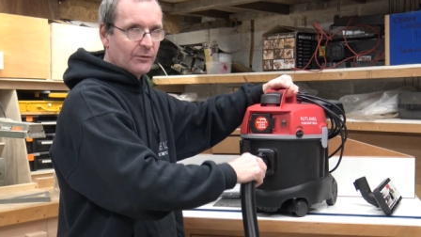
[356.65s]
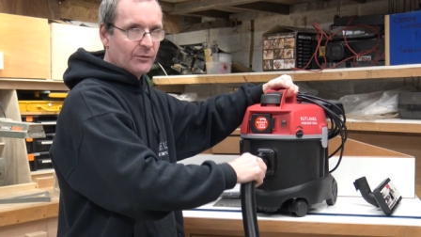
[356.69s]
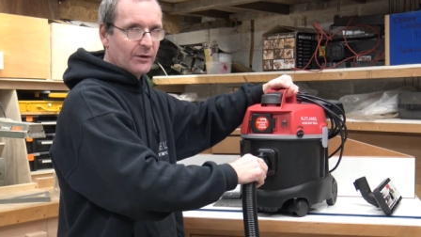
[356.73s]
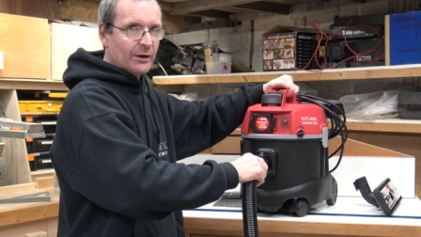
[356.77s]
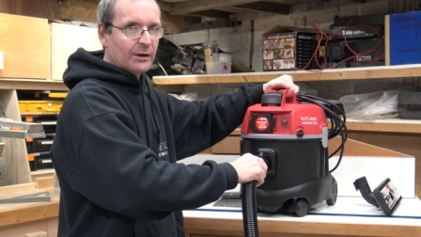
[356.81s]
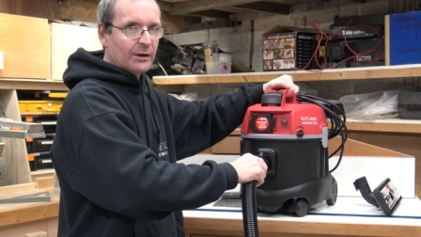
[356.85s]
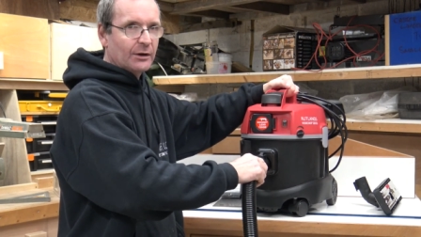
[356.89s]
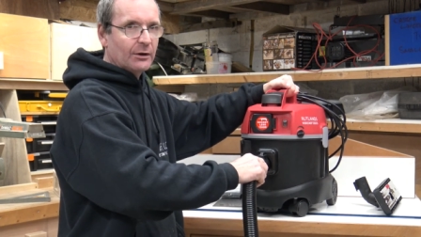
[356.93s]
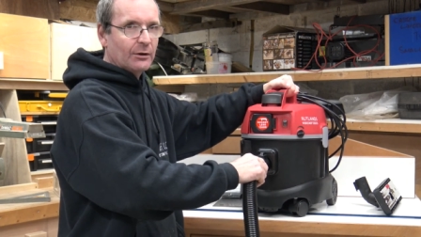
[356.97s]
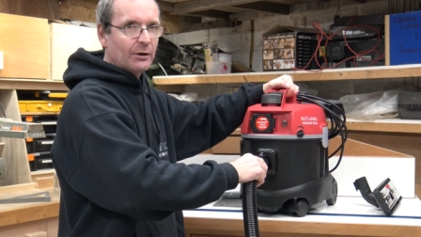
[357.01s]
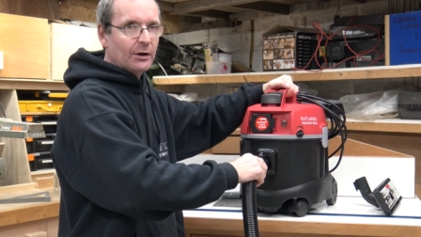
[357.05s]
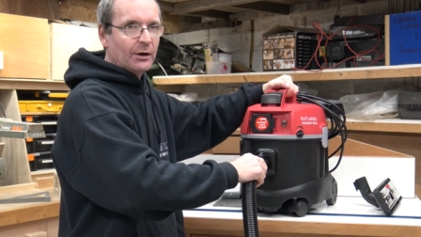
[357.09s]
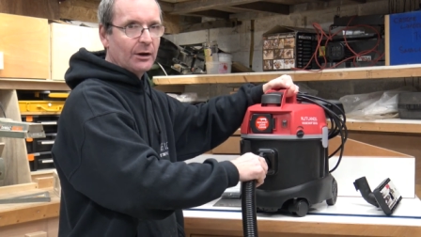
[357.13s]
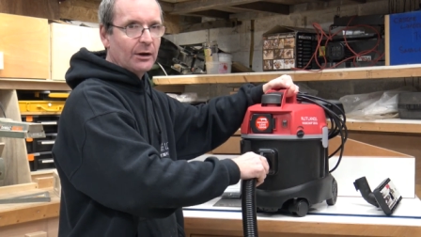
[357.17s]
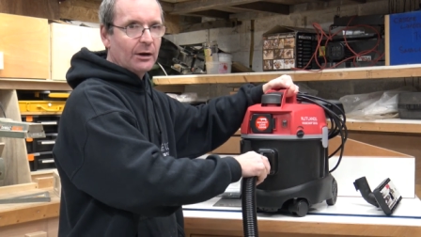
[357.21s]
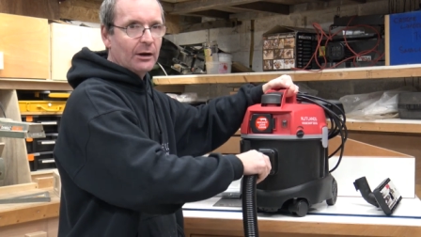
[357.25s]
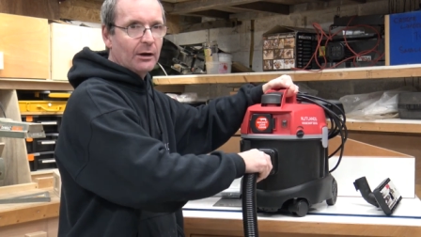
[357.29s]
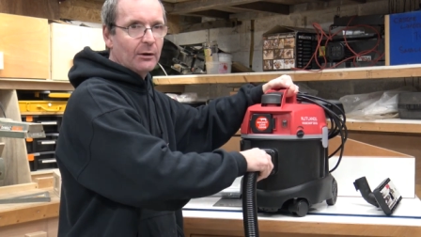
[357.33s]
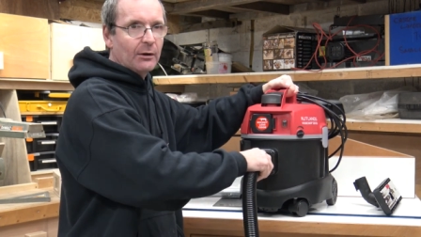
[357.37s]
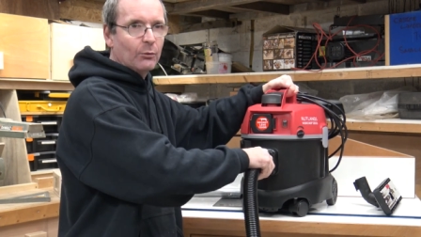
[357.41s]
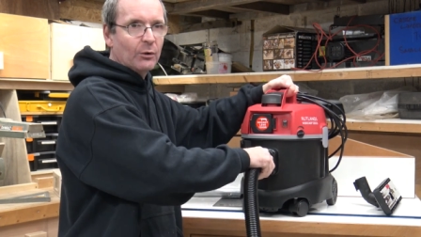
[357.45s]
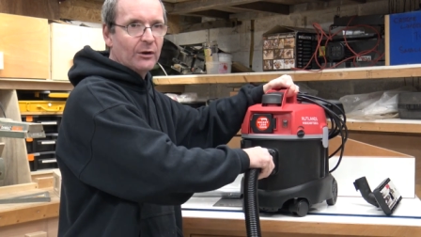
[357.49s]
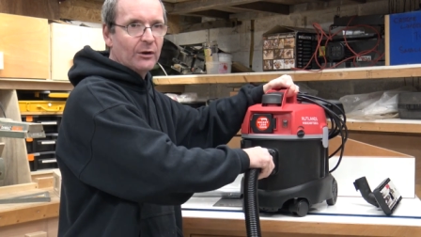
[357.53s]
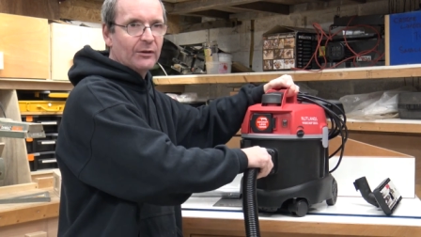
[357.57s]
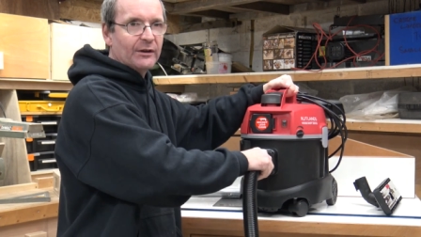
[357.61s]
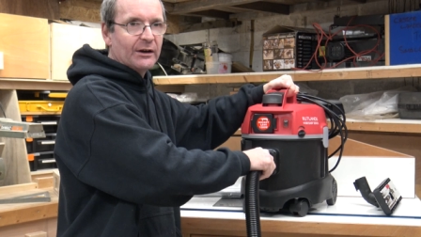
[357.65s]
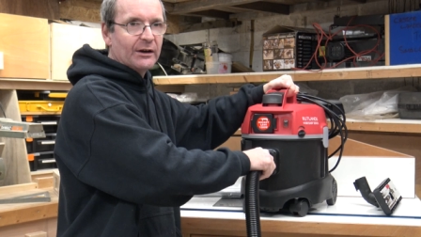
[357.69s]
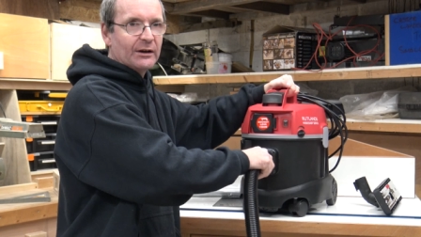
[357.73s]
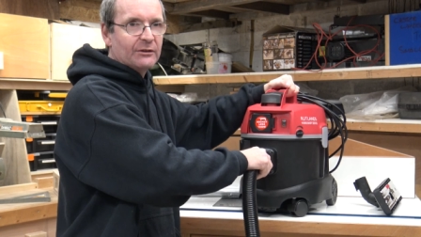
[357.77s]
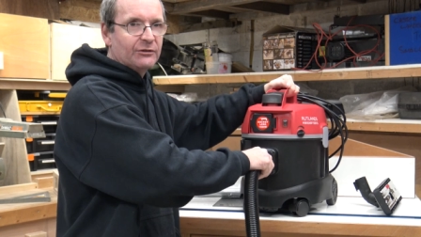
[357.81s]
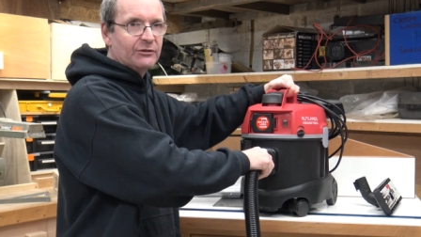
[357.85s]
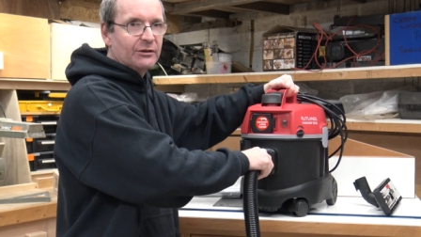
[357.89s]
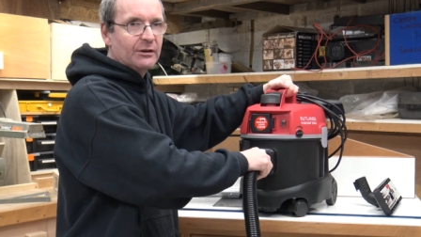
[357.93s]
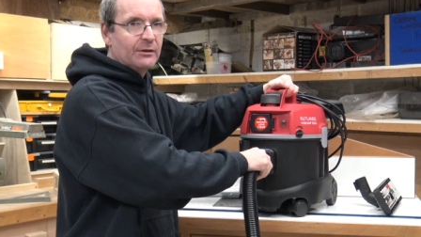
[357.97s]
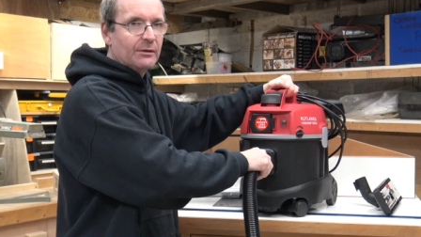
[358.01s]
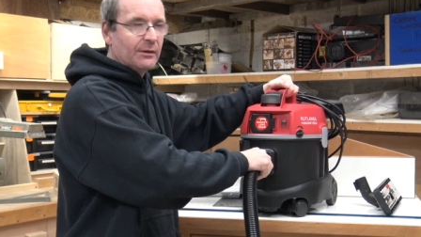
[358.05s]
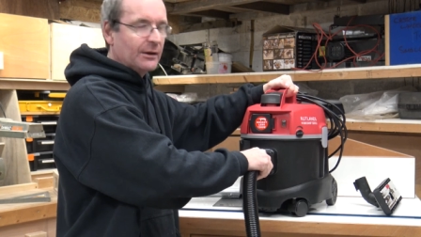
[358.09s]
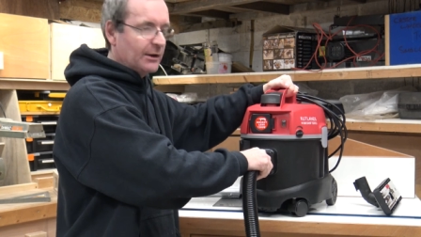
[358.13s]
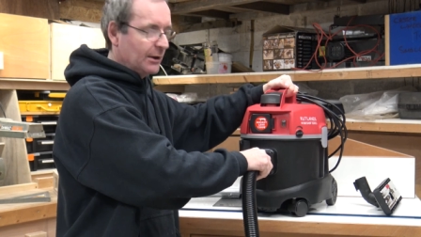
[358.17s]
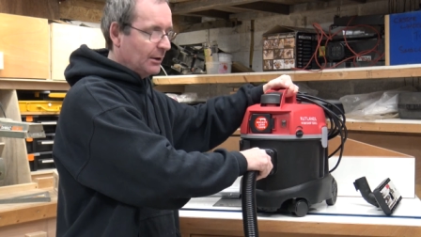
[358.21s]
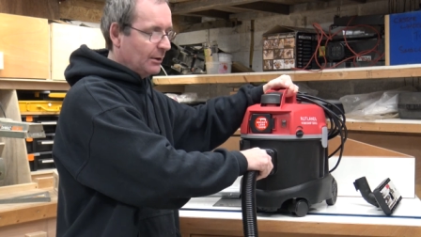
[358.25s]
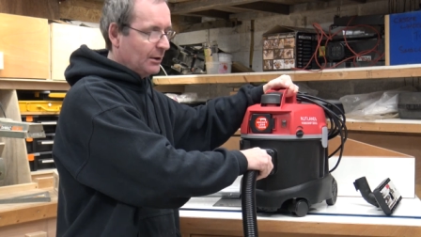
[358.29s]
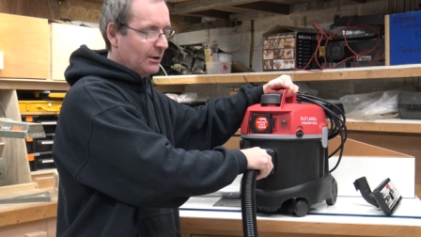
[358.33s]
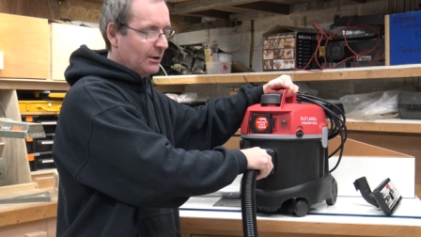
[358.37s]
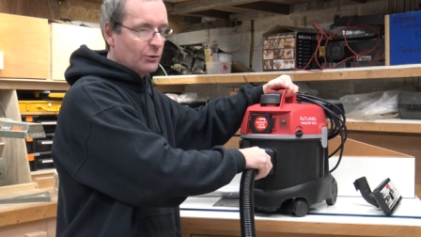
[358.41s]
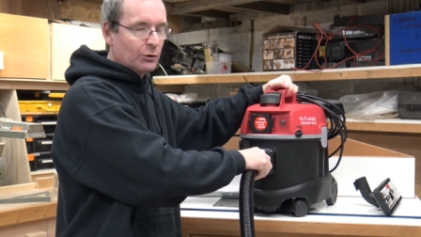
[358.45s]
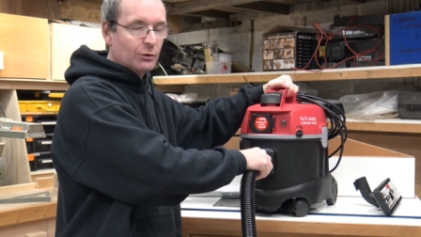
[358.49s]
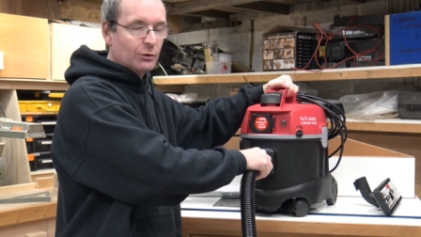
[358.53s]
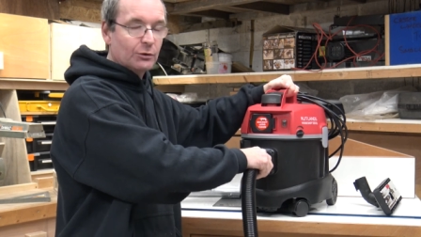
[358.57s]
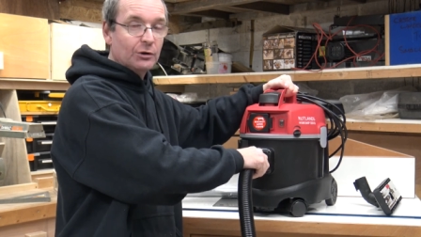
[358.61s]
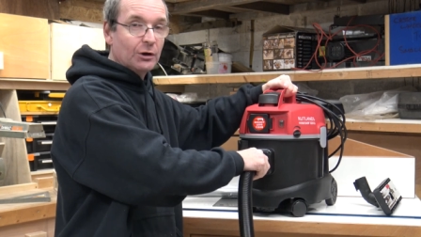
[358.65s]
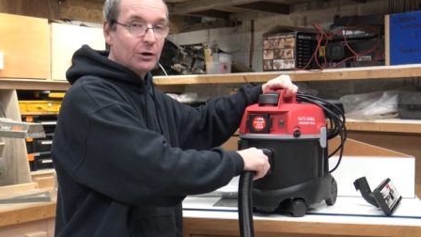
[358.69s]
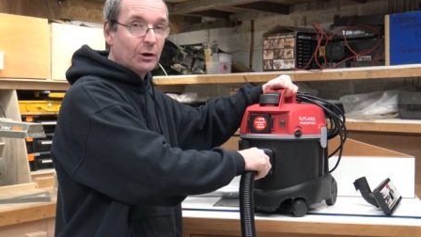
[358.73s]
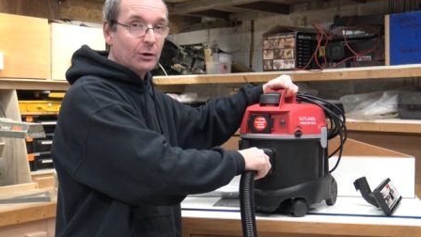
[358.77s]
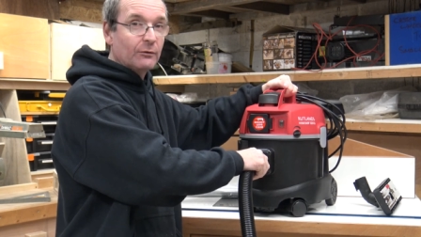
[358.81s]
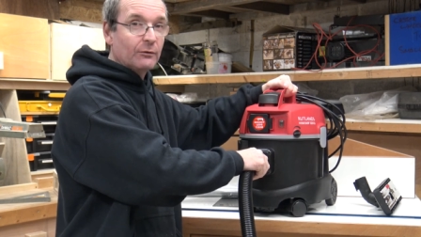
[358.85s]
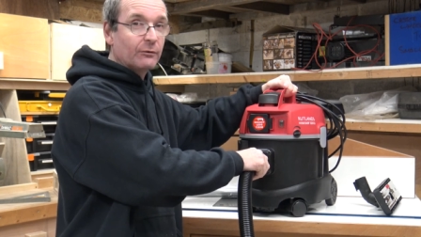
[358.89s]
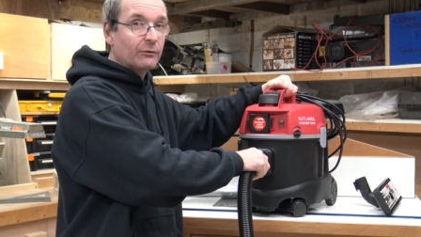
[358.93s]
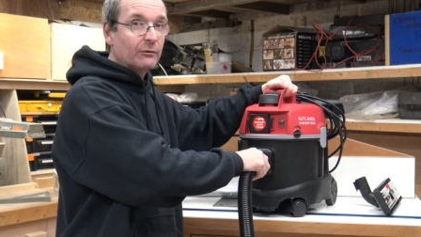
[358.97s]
and when that's in there you know